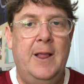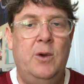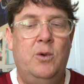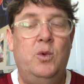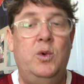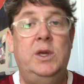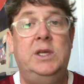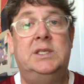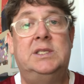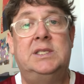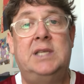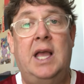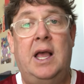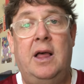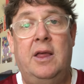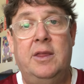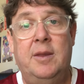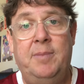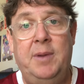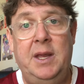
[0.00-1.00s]
We
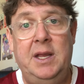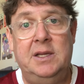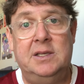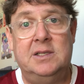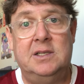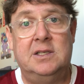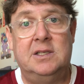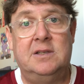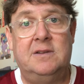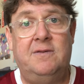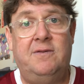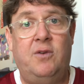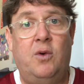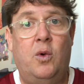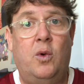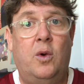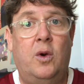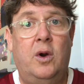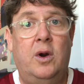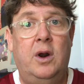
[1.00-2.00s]
sell the pizzas
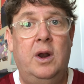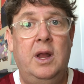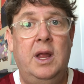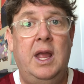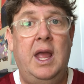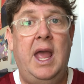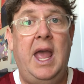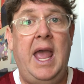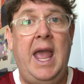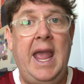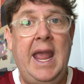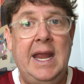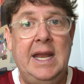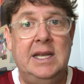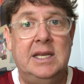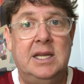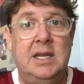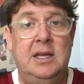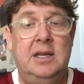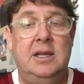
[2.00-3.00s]
for
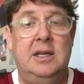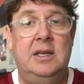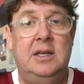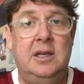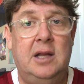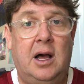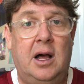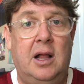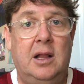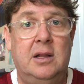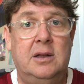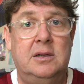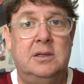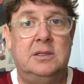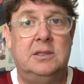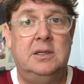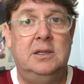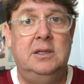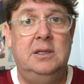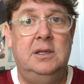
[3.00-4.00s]
$8.
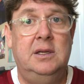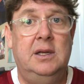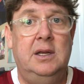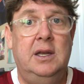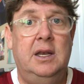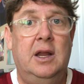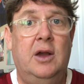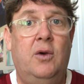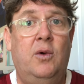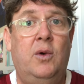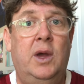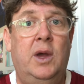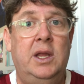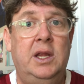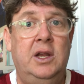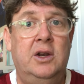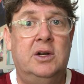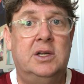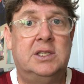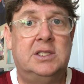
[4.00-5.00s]
Now what
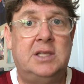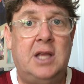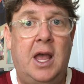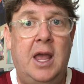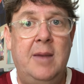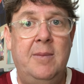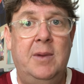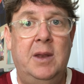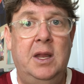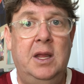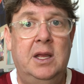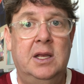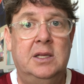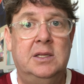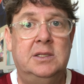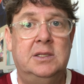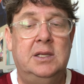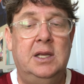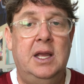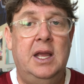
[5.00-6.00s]
your assignment
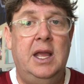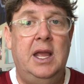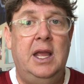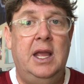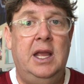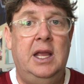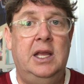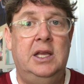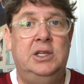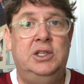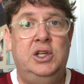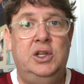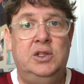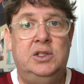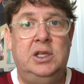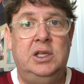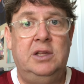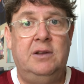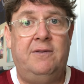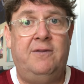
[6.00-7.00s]
is
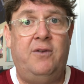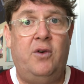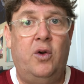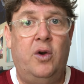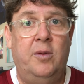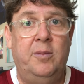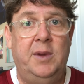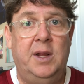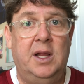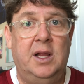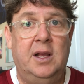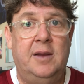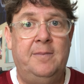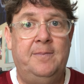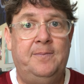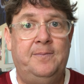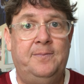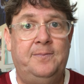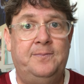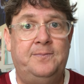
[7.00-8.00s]
using the formula
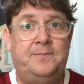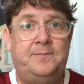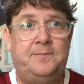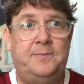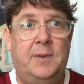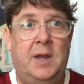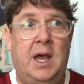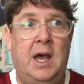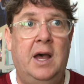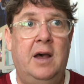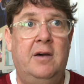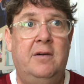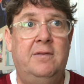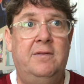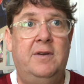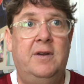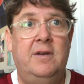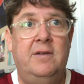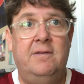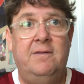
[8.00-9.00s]

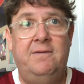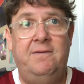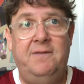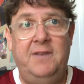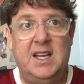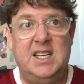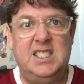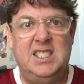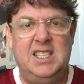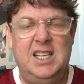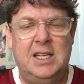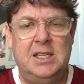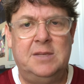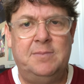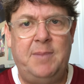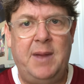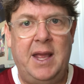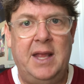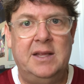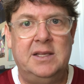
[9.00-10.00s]
of fixed
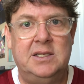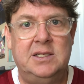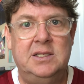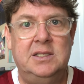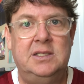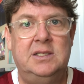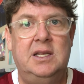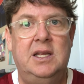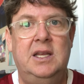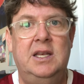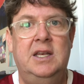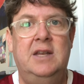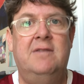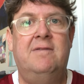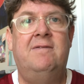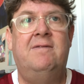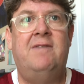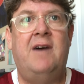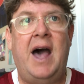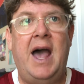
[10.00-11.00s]
expenses
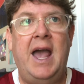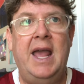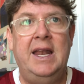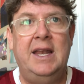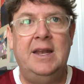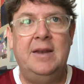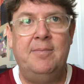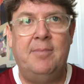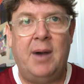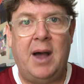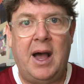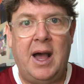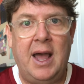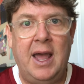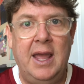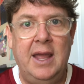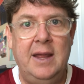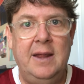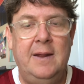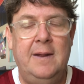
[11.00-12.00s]
divided
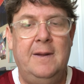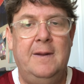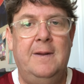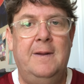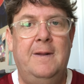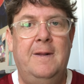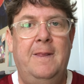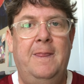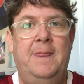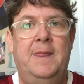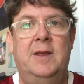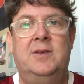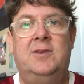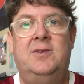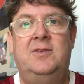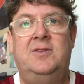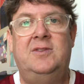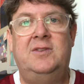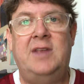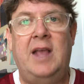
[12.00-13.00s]
by the
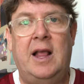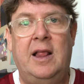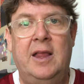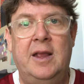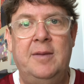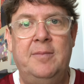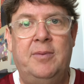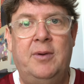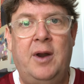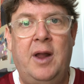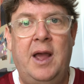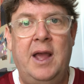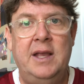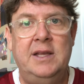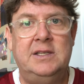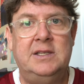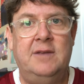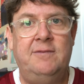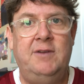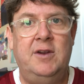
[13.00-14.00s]
selling
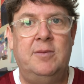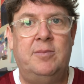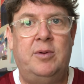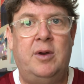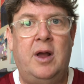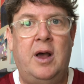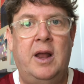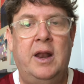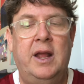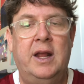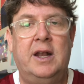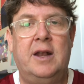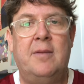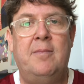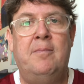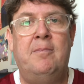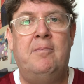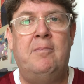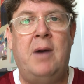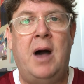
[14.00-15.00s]
price of your product
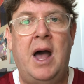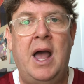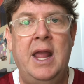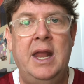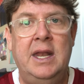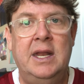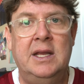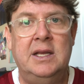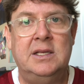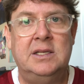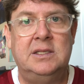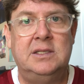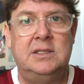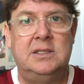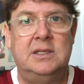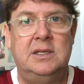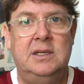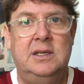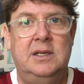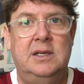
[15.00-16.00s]
minus